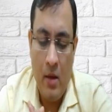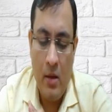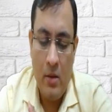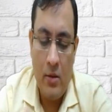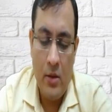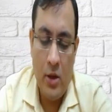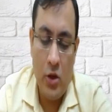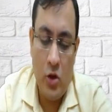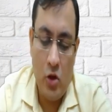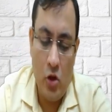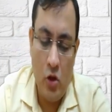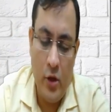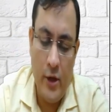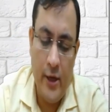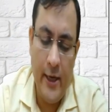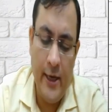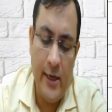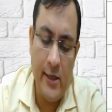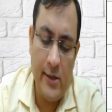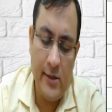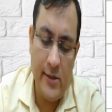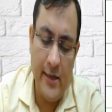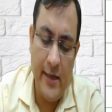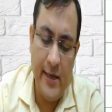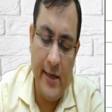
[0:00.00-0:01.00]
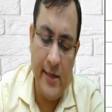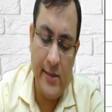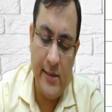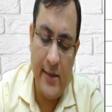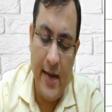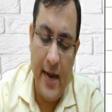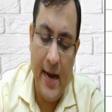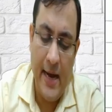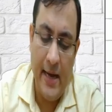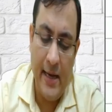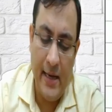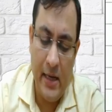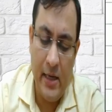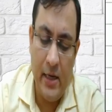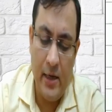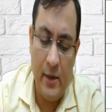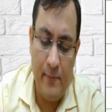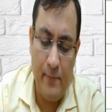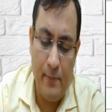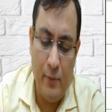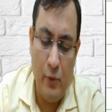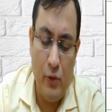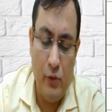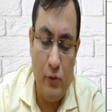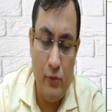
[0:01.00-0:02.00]
The theory says that, and
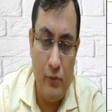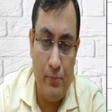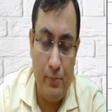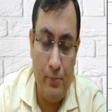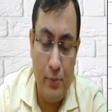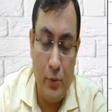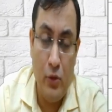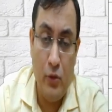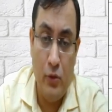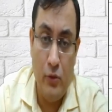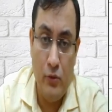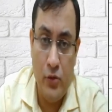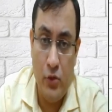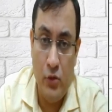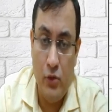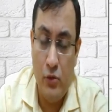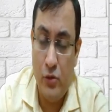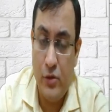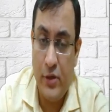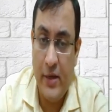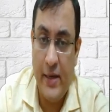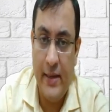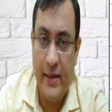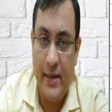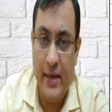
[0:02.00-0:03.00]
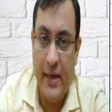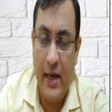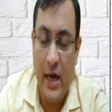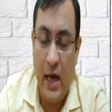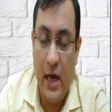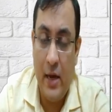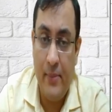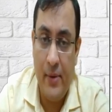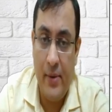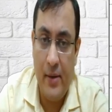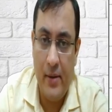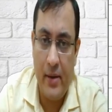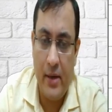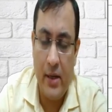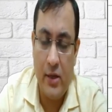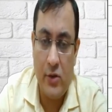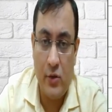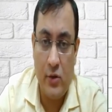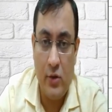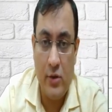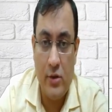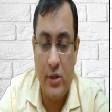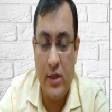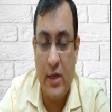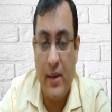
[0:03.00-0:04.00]
it proves using the arbitrage
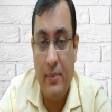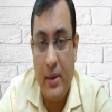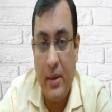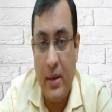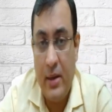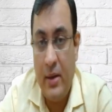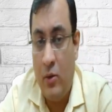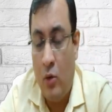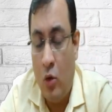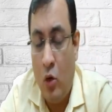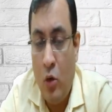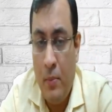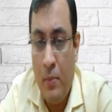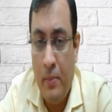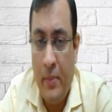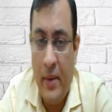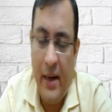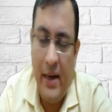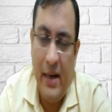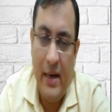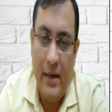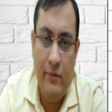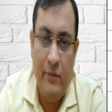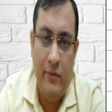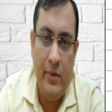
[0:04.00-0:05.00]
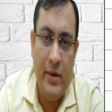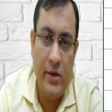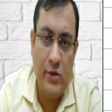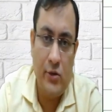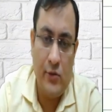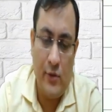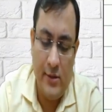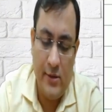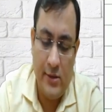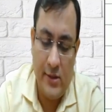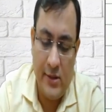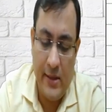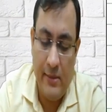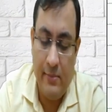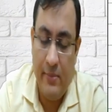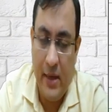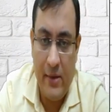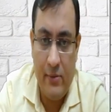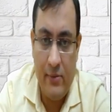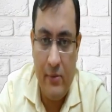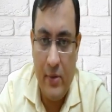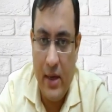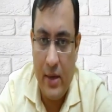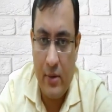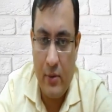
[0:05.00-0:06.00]
concept and homemade leverage concept
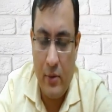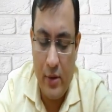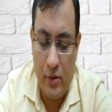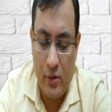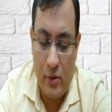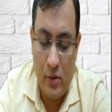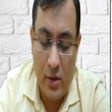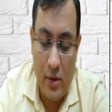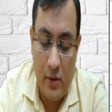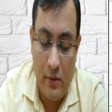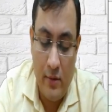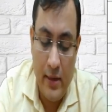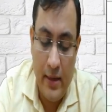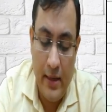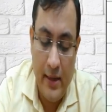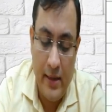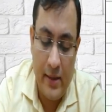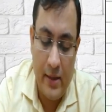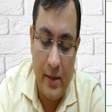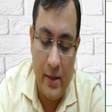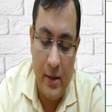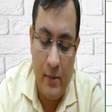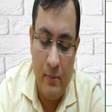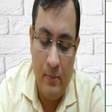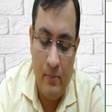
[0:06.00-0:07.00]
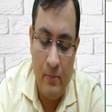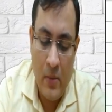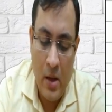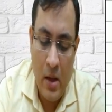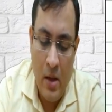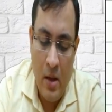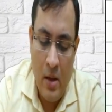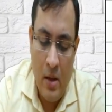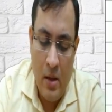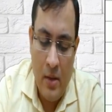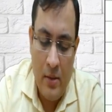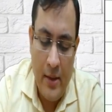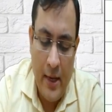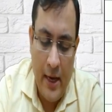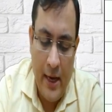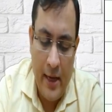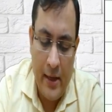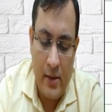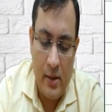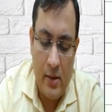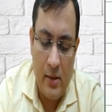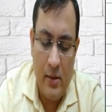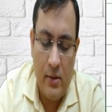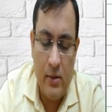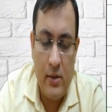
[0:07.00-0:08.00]
that we are going to cover later,
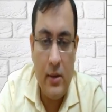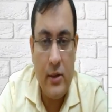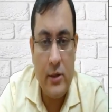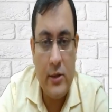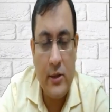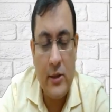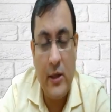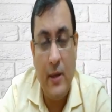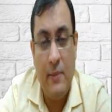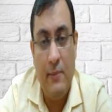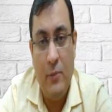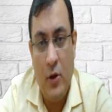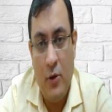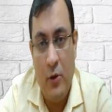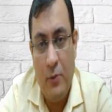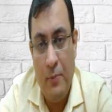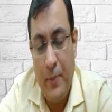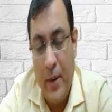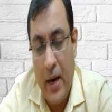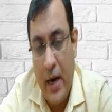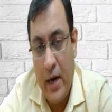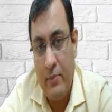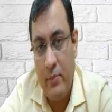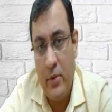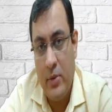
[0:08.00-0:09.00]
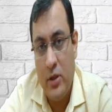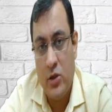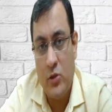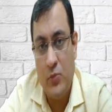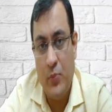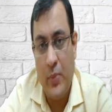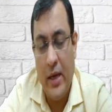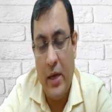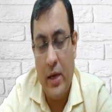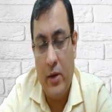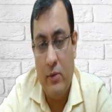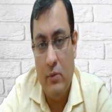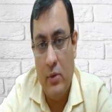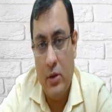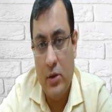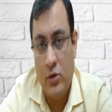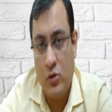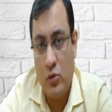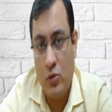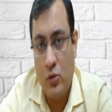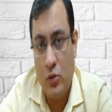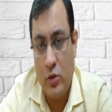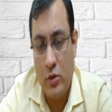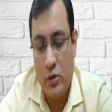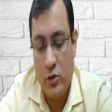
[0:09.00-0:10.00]
that sum of part must be equals
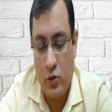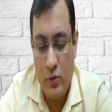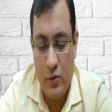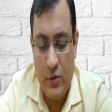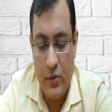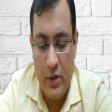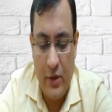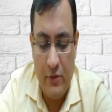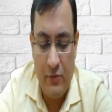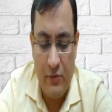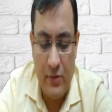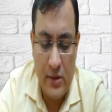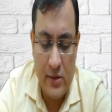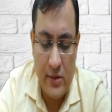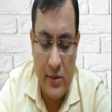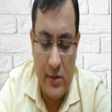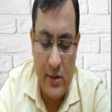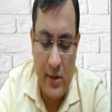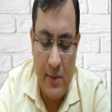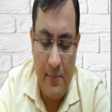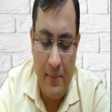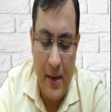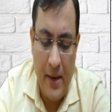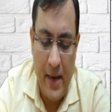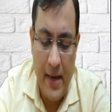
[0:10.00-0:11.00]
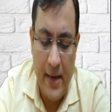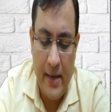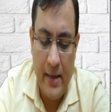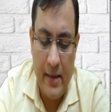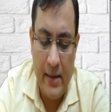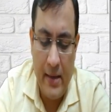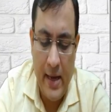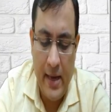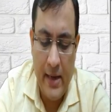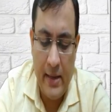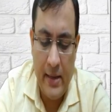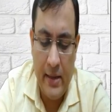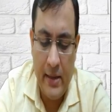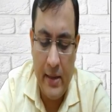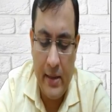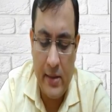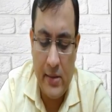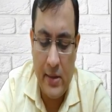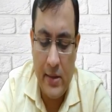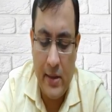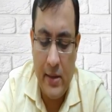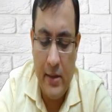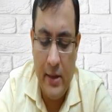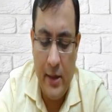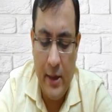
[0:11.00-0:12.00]
to whole. So if this is a pie and it
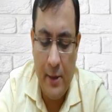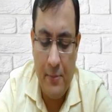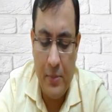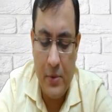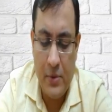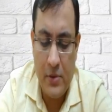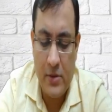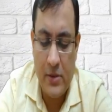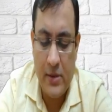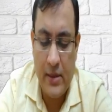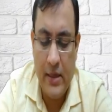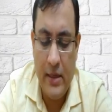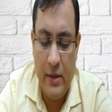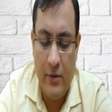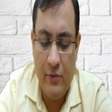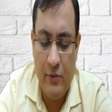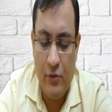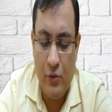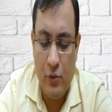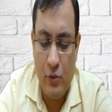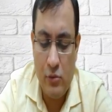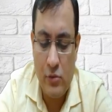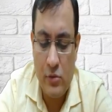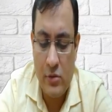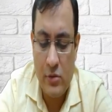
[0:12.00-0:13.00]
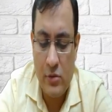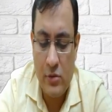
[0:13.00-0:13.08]
is 100%, if you